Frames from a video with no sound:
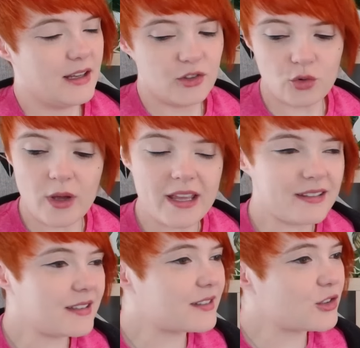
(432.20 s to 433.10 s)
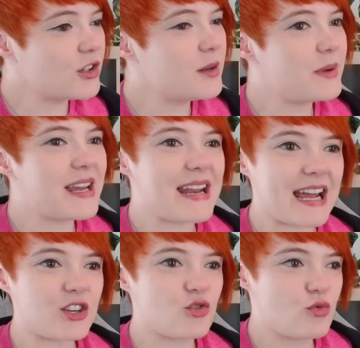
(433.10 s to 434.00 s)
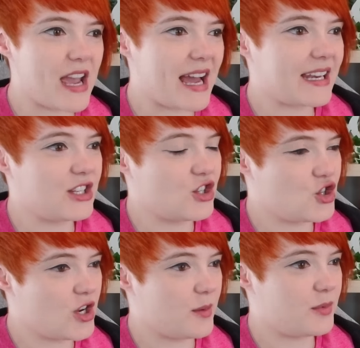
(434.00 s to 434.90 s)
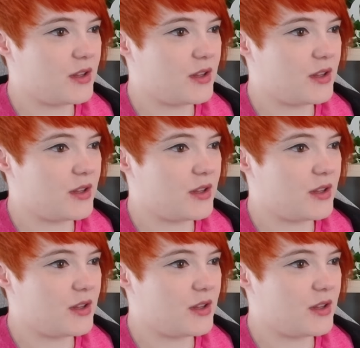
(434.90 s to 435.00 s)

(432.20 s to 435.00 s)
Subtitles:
So is this going to be an actual canon ship,